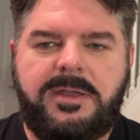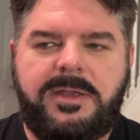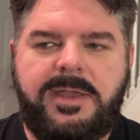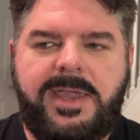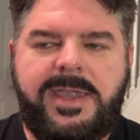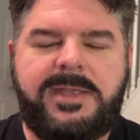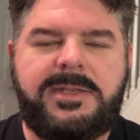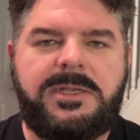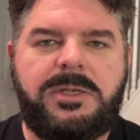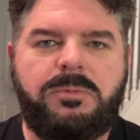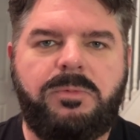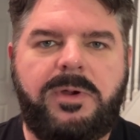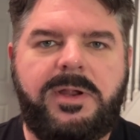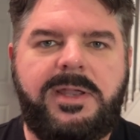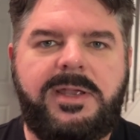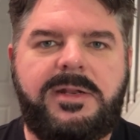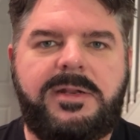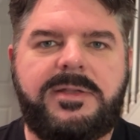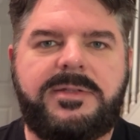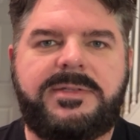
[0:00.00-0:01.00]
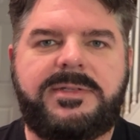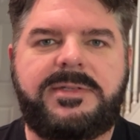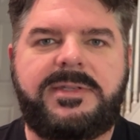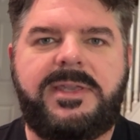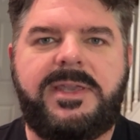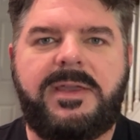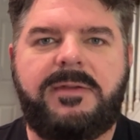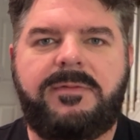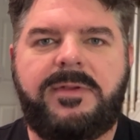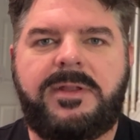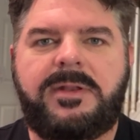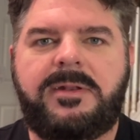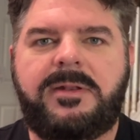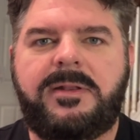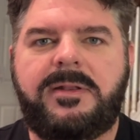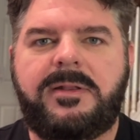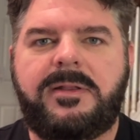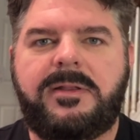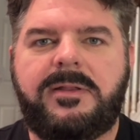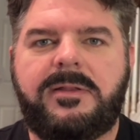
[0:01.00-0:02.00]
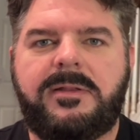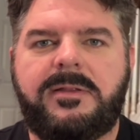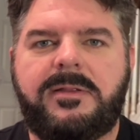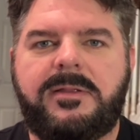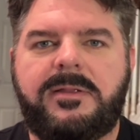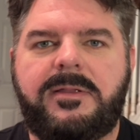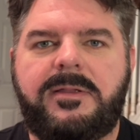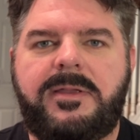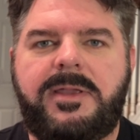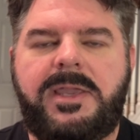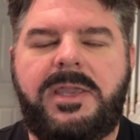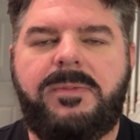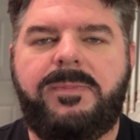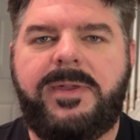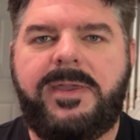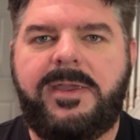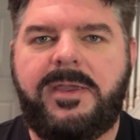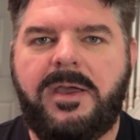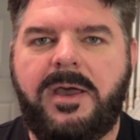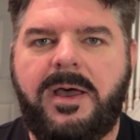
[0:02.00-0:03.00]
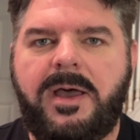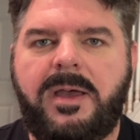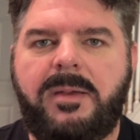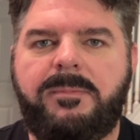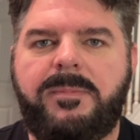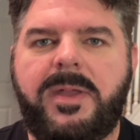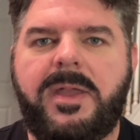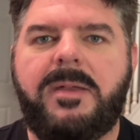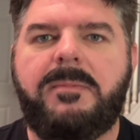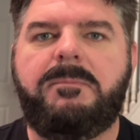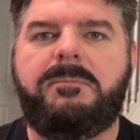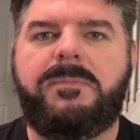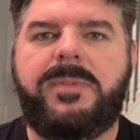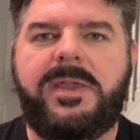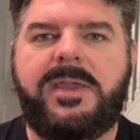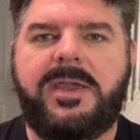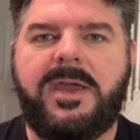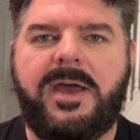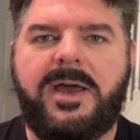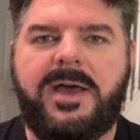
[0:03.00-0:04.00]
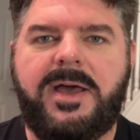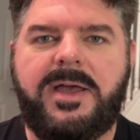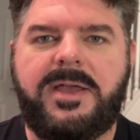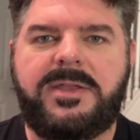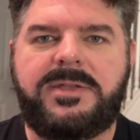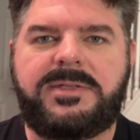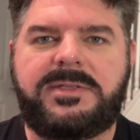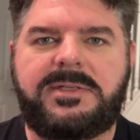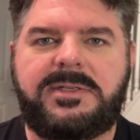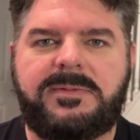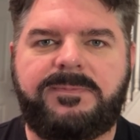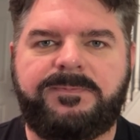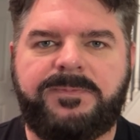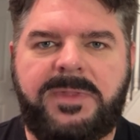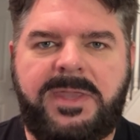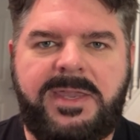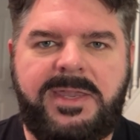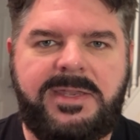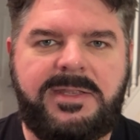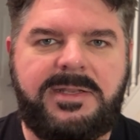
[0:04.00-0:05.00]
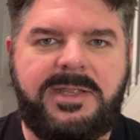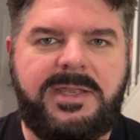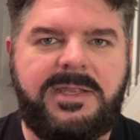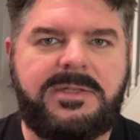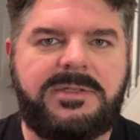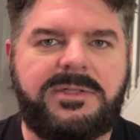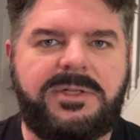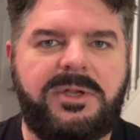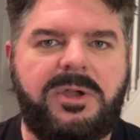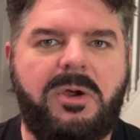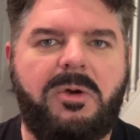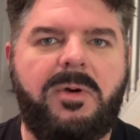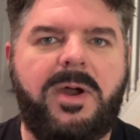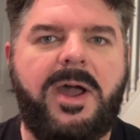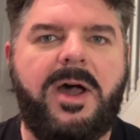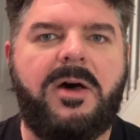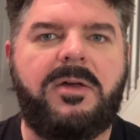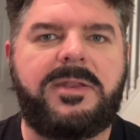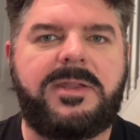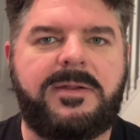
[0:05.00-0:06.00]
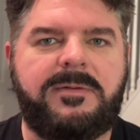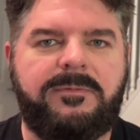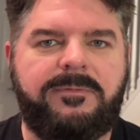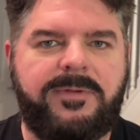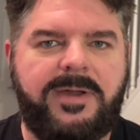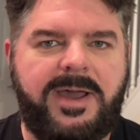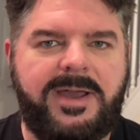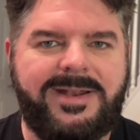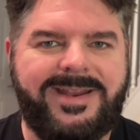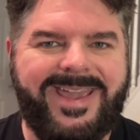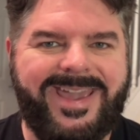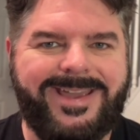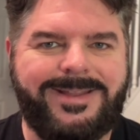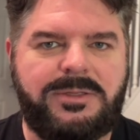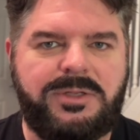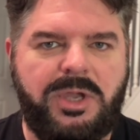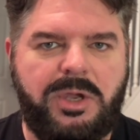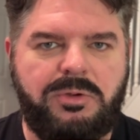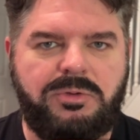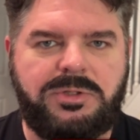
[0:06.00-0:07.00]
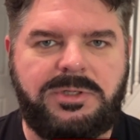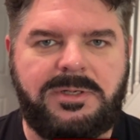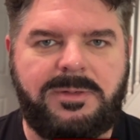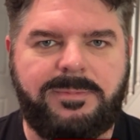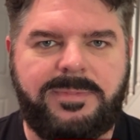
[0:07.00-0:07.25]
Andy Reid is given EB up because he needs to go out and find a head coaching